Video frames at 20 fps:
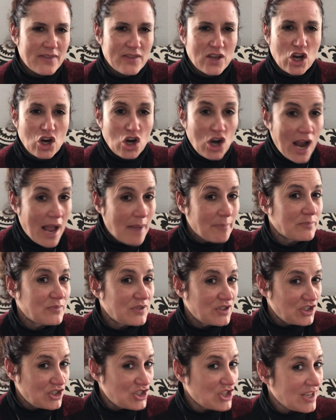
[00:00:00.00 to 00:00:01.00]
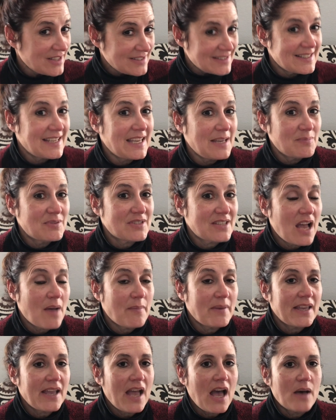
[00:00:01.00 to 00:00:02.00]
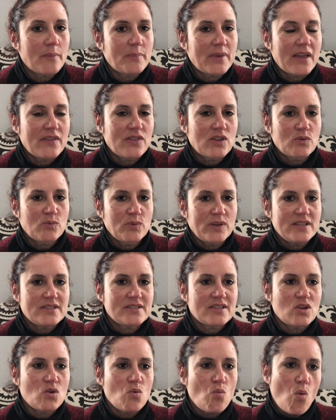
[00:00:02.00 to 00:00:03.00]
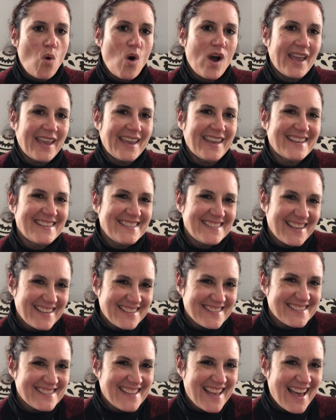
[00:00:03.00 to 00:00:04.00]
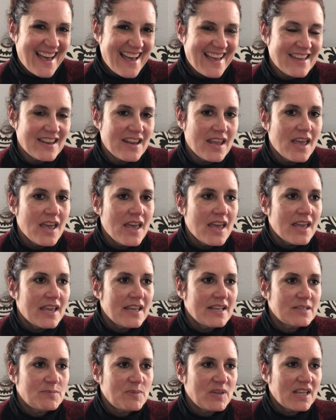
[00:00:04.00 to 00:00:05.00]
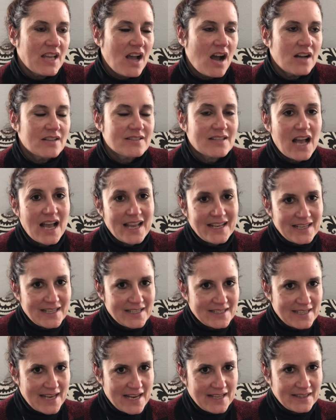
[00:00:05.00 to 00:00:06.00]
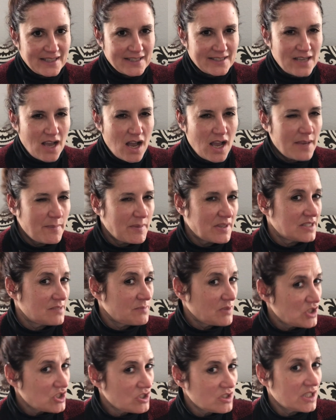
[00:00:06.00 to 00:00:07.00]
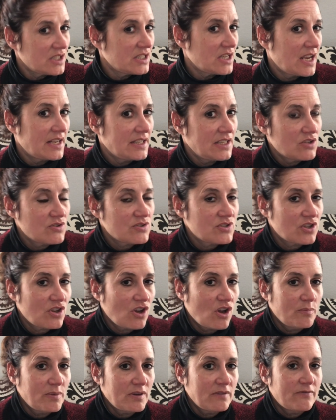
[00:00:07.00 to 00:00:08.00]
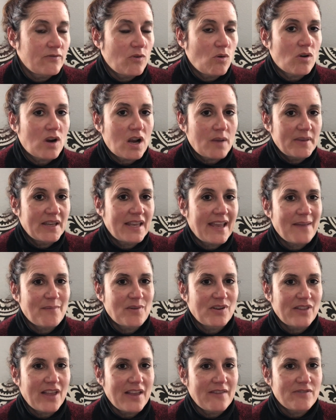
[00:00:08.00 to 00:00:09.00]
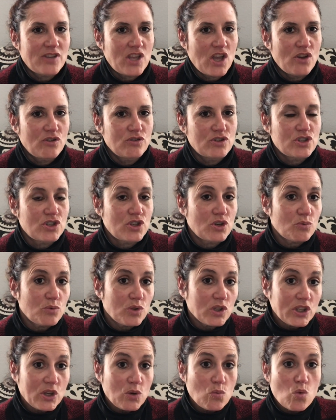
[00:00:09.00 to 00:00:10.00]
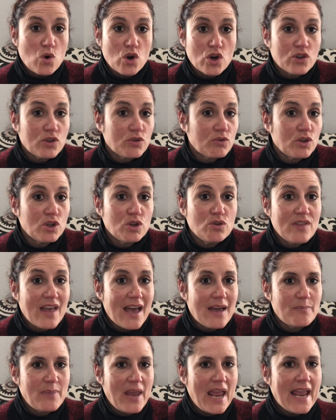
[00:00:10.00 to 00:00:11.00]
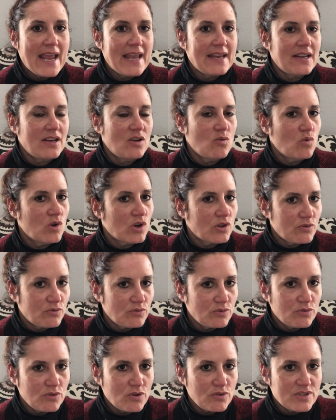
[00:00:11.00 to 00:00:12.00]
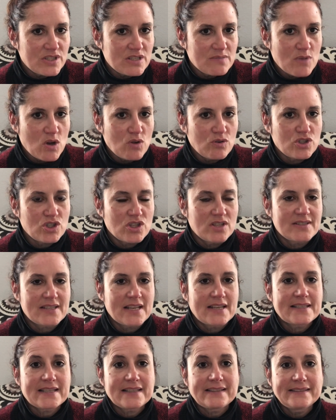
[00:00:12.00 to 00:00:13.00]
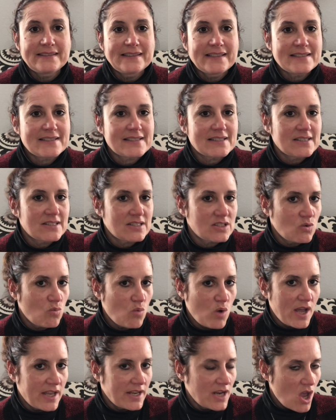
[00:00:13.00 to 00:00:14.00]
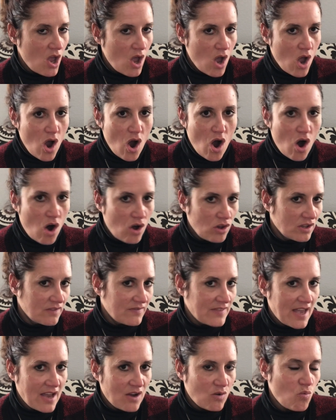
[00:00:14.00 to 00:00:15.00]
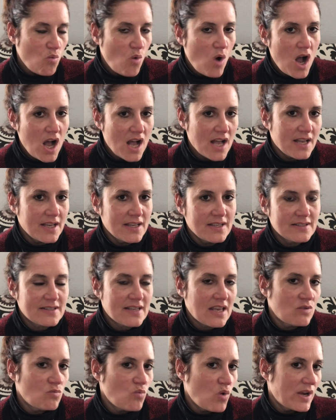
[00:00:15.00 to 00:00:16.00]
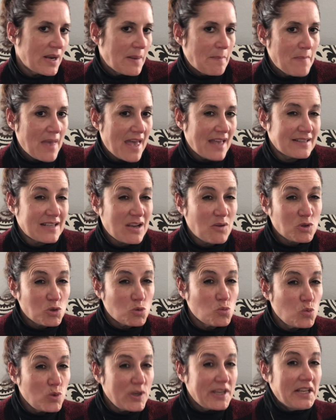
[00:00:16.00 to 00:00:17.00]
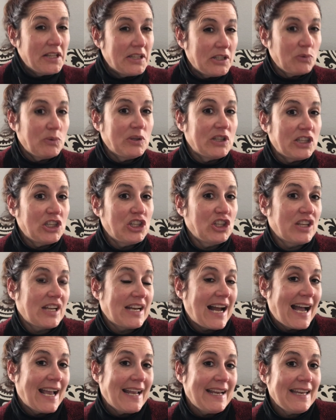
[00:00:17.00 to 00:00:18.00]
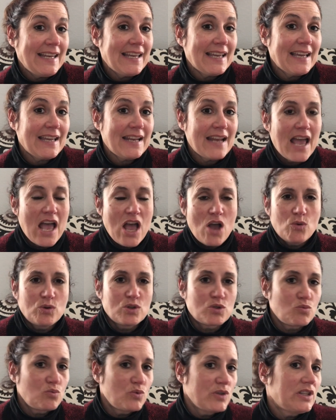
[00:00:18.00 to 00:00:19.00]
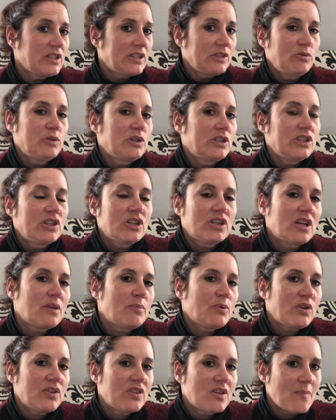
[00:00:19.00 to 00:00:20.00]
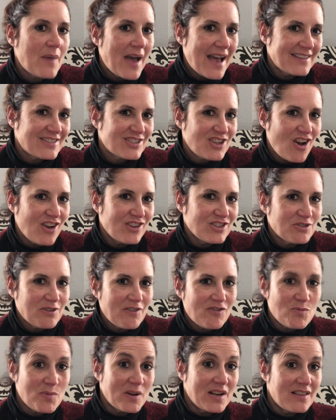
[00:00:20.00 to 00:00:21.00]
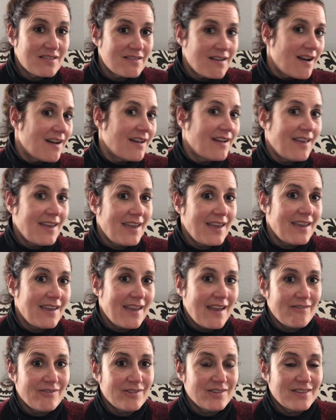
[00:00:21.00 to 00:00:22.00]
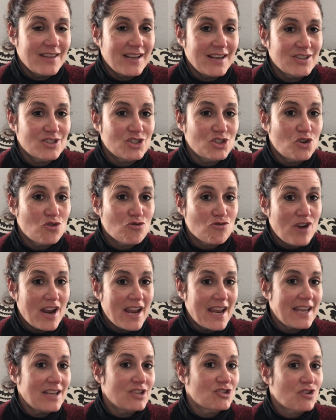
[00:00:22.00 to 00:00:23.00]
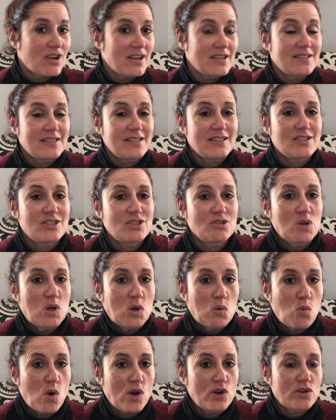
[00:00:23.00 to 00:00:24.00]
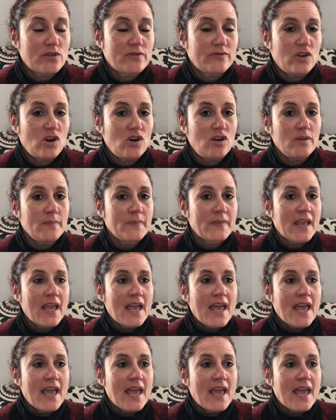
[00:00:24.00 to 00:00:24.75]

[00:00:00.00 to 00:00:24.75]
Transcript: The crap just keeps coming up. And the reason why it does that is because I didn't take the time, especially 9 years ago before I became a life coach, to really work through that pain and to work through those emotions and to listen to what all of that was and what it meant. I was really, really good at hiding it, was really, really good at putting the mask on, so everybody thought, hey, everything's great, Tracy's doing wonderful.